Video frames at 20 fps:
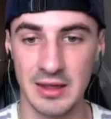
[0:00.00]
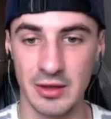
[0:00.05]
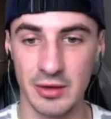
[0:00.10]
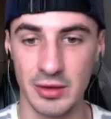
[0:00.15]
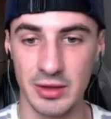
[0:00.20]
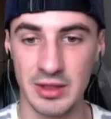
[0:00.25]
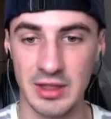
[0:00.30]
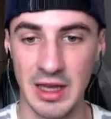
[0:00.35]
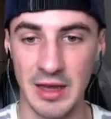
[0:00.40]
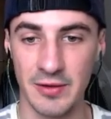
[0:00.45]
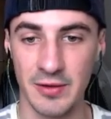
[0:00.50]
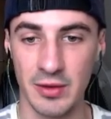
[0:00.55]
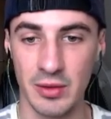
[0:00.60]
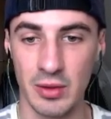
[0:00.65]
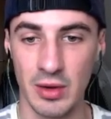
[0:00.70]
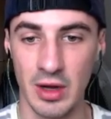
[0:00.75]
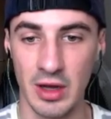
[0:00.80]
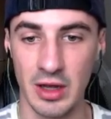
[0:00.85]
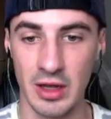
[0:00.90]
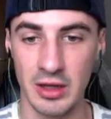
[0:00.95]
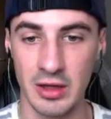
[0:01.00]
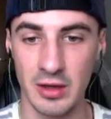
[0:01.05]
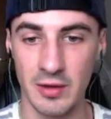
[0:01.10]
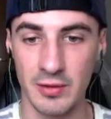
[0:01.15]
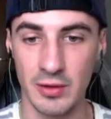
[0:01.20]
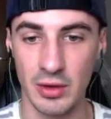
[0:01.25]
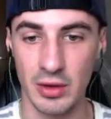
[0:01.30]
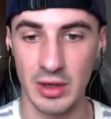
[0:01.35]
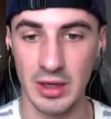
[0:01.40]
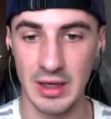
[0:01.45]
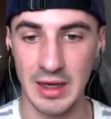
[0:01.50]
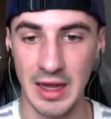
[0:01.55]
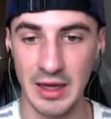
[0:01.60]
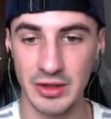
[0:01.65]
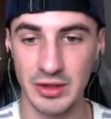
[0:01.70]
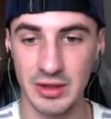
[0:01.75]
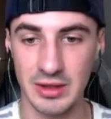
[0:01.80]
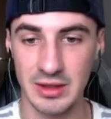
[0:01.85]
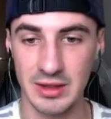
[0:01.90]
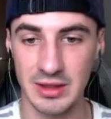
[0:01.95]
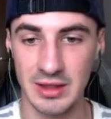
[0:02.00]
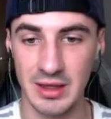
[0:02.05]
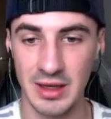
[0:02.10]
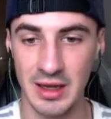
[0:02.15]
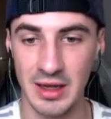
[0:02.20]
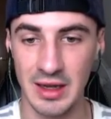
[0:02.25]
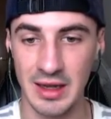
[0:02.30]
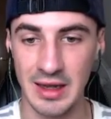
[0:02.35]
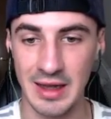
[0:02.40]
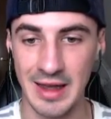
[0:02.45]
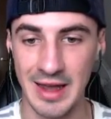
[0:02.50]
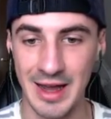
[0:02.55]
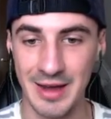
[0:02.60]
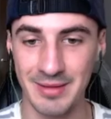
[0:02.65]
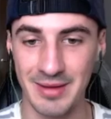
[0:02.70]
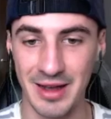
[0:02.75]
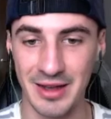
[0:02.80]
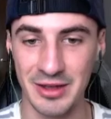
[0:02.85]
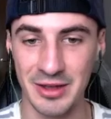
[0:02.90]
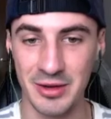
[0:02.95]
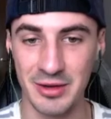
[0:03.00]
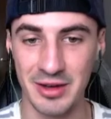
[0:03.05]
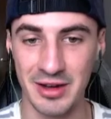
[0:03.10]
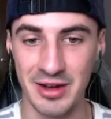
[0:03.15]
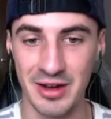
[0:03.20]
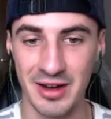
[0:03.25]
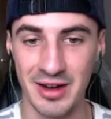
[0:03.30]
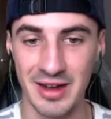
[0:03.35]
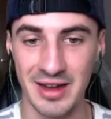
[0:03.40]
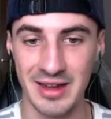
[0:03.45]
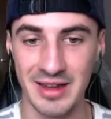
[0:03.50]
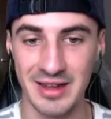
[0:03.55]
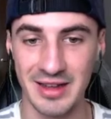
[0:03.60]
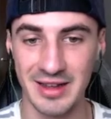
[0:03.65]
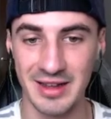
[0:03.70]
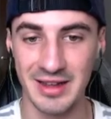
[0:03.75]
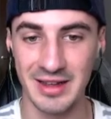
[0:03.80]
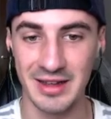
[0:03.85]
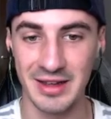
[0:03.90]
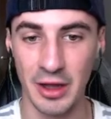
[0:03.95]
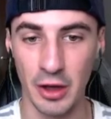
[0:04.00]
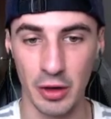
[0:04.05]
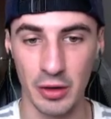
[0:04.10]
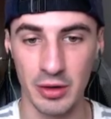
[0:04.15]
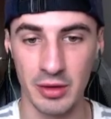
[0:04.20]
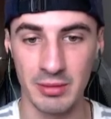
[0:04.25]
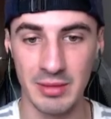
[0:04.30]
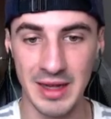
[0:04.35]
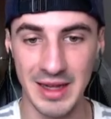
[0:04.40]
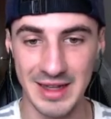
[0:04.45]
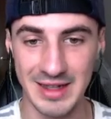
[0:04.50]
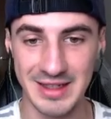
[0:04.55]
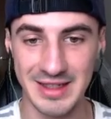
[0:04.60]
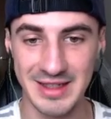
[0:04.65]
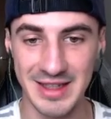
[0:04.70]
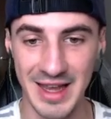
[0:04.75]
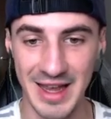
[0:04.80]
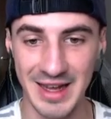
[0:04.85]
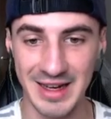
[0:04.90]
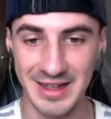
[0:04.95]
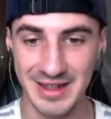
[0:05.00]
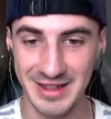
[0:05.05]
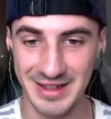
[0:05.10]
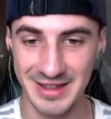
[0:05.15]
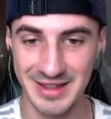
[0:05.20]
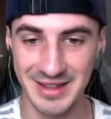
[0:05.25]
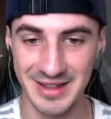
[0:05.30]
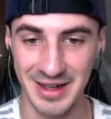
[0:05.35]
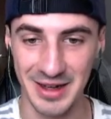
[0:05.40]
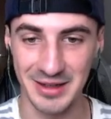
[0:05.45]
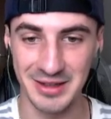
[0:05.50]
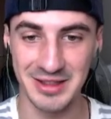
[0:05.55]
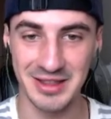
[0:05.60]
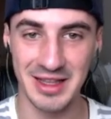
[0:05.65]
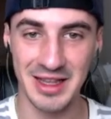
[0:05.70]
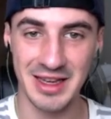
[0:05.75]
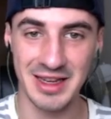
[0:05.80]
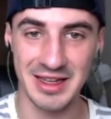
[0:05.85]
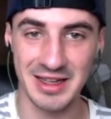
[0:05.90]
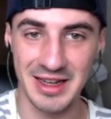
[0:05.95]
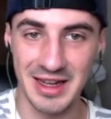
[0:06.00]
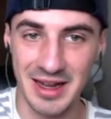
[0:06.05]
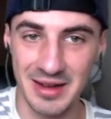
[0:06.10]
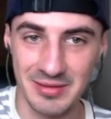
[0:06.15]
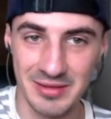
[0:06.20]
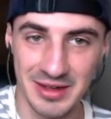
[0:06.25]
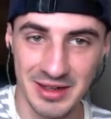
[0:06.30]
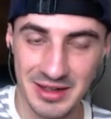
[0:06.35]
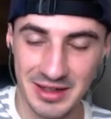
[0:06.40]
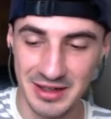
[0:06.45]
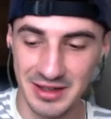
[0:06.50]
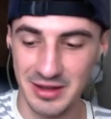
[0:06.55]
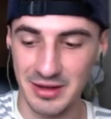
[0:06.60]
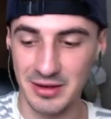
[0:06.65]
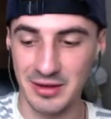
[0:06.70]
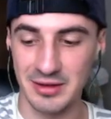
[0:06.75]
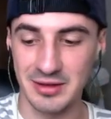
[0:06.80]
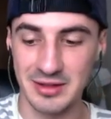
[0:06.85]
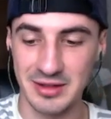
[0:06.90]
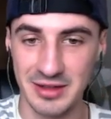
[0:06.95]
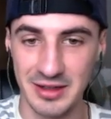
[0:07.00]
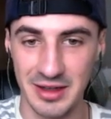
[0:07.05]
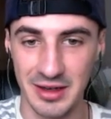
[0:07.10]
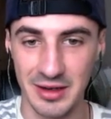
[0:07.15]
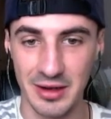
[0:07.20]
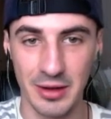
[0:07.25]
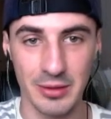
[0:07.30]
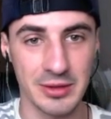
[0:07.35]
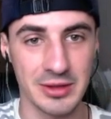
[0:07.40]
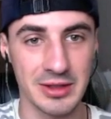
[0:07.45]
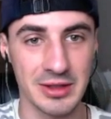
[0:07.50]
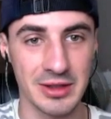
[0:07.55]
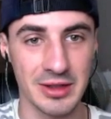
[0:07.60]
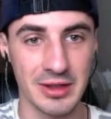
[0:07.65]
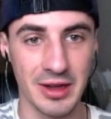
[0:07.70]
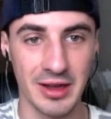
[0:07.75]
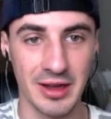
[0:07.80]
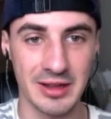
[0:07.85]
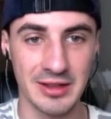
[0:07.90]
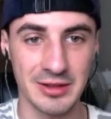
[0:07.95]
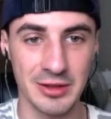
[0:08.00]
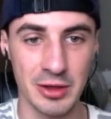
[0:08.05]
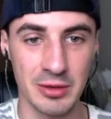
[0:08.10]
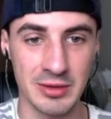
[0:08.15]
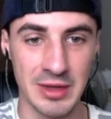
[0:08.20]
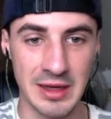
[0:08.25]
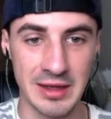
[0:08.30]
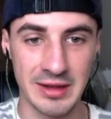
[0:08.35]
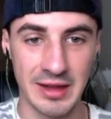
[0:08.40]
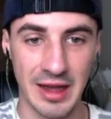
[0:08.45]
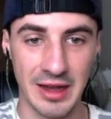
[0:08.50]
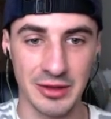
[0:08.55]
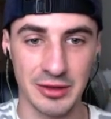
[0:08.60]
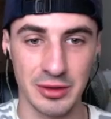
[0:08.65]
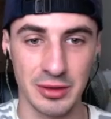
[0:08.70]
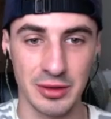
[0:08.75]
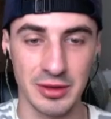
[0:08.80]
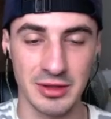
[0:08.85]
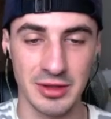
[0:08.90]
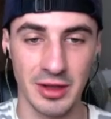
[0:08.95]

you're set for work and you've got connections. How about you and I? No, me instead. I was thinking of that a minute ago. I zoomed into that shot